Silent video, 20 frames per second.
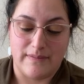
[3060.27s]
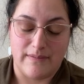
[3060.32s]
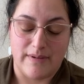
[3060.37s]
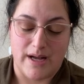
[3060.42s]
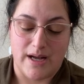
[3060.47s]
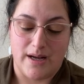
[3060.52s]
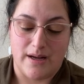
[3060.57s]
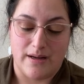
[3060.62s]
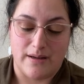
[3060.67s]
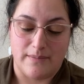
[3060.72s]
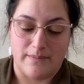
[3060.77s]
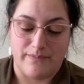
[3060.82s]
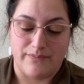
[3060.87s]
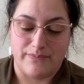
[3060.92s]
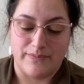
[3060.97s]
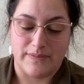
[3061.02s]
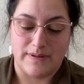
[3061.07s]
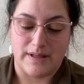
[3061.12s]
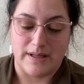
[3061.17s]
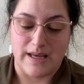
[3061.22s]
um,
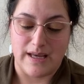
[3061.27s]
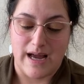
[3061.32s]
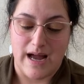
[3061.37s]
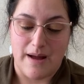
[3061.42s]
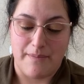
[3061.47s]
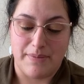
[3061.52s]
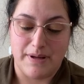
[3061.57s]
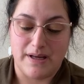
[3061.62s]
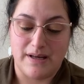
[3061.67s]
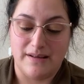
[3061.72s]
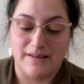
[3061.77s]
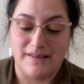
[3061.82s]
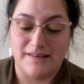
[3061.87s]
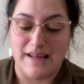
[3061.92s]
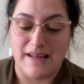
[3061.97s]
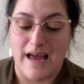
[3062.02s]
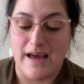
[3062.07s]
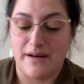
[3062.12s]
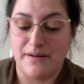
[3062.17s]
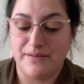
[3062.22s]
yeah, because it's
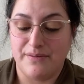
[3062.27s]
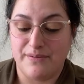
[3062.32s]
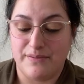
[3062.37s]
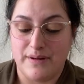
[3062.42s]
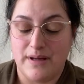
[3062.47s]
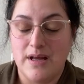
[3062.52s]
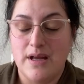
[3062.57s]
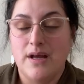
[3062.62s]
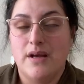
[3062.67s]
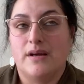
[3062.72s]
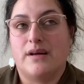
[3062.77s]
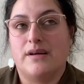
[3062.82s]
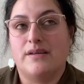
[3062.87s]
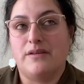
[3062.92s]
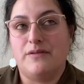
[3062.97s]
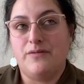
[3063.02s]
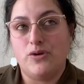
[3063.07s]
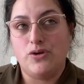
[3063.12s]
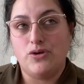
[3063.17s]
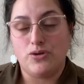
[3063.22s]
out of, because
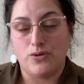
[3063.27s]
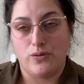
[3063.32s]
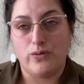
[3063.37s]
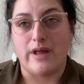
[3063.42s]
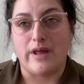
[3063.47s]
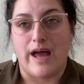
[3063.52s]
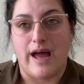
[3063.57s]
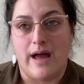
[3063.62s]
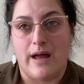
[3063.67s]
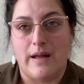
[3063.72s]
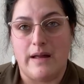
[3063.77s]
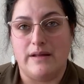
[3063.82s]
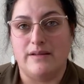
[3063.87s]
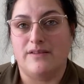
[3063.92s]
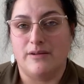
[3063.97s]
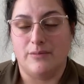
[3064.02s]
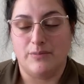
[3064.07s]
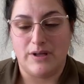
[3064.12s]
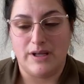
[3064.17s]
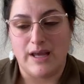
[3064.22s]
if you do that and
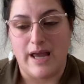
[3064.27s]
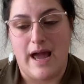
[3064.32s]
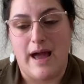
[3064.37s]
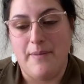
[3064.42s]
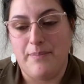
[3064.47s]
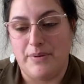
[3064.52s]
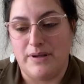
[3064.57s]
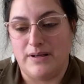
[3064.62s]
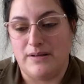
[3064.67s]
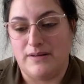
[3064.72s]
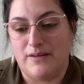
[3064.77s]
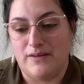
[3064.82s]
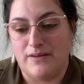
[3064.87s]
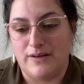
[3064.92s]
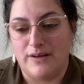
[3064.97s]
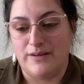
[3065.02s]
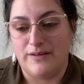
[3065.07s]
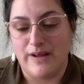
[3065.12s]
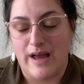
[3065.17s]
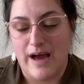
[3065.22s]
something happens,
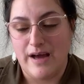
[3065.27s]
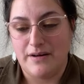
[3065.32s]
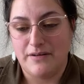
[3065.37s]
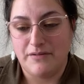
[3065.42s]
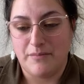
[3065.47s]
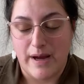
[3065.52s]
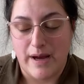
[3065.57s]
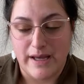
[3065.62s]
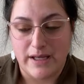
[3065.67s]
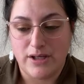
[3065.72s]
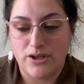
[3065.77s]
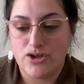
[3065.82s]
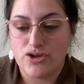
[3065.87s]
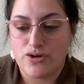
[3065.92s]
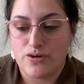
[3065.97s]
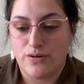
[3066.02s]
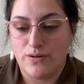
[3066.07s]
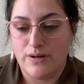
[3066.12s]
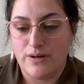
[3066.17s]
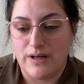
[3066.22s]
it's out of my
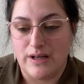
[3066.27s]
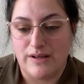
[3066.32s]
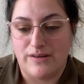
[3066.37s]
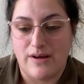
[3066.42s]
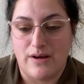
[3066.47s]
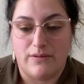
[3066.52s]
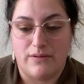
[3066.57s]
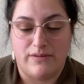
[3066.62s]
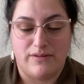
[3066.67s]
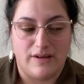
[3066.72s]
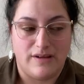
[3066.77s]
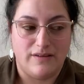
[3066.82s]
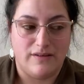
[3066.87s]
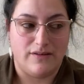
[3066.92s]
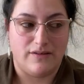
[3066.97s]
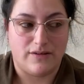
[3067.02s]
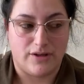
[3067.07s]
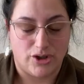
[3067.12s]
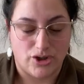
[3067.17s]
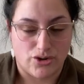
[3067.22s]
control and it's out of
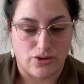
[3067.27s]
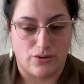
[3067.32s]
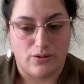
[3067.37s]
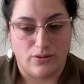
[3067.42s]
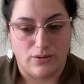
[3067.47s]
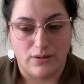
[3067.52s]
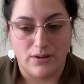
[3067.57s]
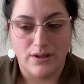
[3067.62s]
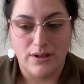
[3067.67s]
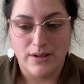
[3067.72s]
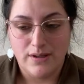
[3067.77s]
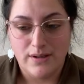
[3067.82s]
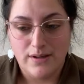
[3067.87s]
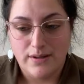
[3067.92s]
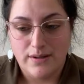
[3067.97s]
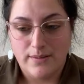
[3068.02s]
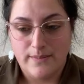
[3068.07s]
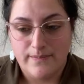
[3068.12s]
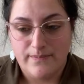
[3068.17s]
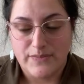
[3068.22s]
Scentsy's control
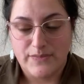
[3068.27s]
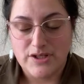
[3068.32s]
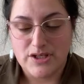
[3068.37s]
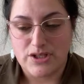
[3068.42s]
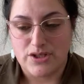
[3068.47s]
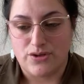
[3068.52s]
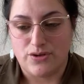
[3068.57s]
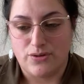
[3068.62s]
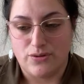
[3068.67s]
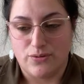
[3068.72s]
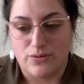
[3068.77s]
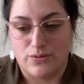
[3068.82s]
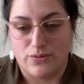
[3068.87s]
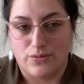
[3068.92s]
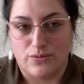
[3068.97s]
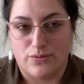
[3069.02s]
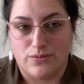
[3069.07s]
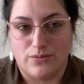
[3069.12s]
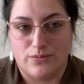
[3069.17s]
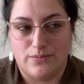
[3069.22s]

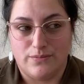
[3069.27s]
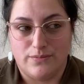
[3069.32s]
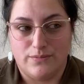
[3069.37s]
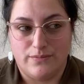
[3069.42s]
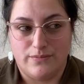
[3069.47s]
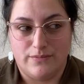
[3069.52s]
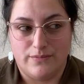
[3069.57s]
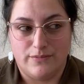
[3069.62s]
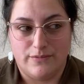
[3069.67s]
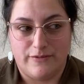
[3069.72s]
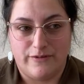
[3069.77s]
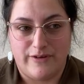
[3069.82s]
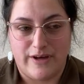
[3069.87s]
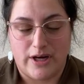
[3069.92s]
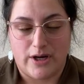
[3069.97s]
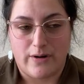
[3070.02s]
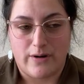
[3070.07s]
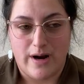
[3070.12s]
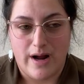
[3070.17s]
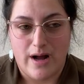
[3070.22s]
to
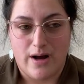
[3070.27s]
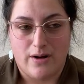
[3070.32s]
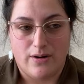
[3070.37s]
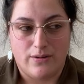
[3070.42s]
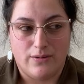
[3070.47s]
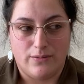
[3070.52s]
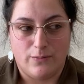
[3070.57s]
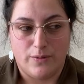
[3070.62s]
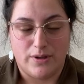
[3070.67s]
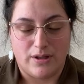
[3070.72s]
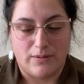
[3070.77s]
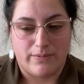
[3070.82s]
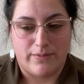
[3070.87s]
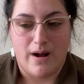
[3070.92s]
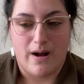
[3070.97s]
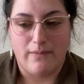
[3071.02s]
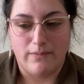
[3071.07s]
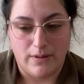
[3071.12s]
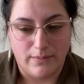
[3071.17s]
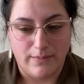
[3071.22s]
figure out what the
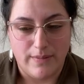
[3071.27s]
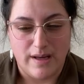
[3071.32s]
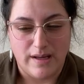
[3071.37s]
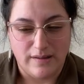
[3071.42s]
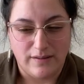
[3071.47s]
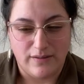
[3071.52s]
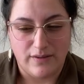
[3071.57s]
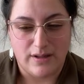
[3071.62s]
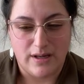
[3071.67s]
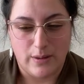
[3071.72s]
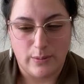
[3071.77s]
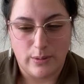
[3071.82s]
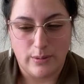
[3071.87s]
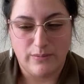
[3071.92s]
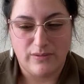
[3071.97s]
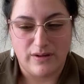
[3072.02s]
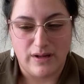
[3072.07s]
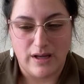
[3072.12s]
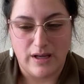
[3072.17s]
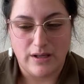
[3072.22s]
problem is. You get what I'm
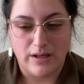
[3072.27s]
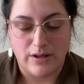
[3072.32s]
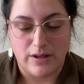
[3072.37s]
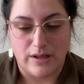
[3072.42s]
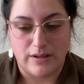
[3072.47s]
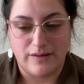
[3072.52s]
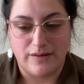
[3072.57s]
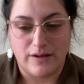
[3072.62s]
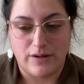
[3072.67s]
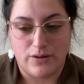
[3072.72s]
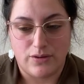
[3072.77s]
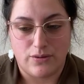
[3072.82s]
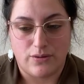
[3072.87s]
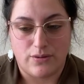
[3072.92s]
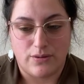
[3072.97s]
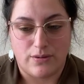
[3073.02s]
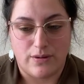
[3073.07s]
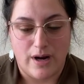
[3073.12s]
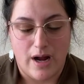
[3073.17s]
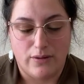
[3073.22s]
saying? It's like
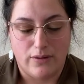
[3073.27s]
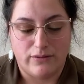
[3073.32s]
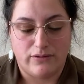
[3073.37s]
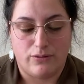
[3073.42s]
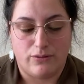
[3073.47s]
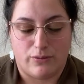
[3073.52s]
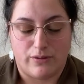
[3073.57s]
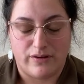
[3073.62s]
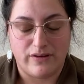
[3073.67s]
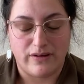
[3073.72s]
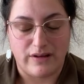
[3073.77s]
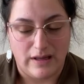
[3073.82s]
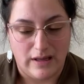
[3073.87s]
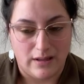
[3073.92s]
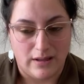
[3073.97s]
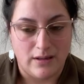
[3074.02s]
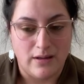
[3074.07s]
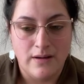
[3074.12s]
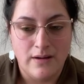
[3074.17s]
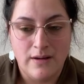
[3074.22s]
you're
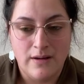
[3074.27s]
outsourcing